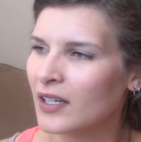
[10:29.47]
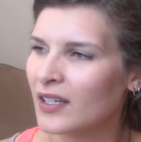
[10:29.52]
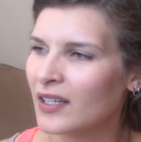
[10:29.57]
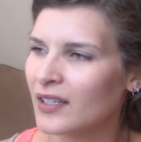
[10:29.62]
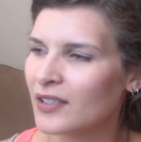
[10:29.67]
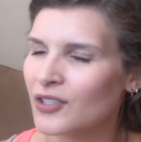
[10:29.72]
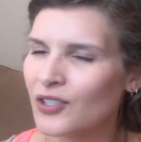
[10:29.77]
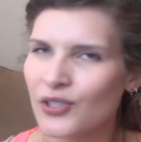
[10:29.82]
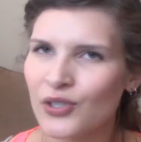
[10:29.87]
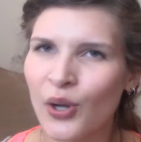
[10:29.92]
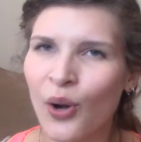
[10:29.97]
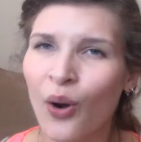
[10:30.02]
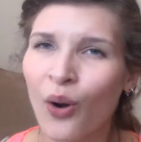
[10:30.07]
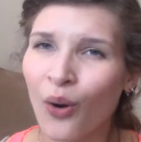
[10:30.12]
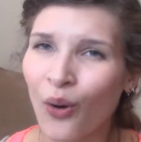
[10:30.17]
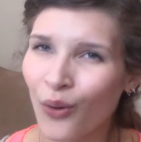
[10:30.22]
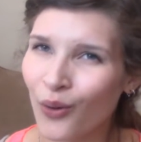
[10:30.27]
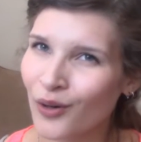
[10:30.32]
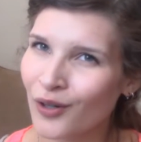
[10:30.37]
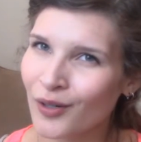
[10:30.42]
just
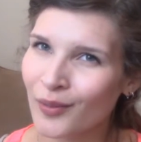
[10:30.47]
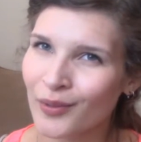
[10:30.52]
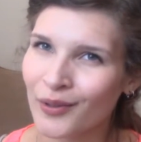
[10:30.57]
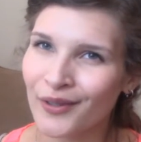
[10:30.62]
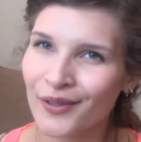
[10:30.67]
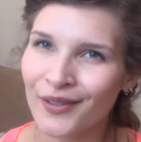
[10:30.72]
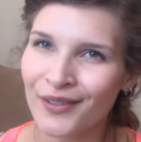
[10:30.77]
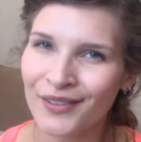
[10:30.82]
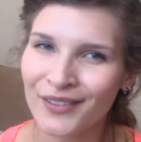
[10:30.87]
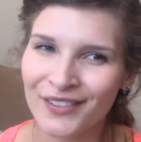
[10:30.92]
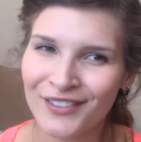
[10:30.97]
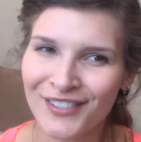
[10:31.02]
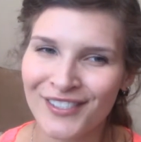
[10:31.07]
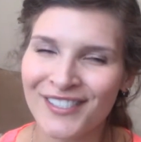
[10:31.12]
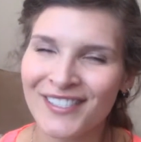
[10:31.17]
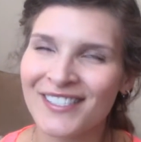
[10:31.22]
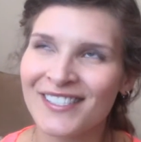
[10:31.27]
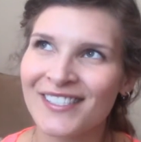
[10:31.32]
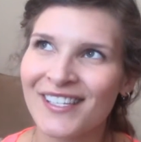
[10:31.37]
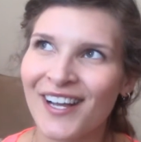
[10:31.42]
horrible,
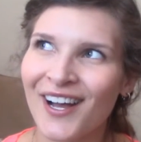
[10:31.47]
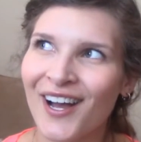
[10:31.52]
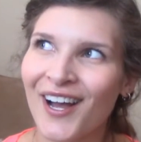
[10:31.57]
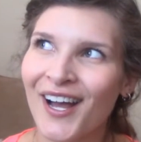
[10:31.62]
just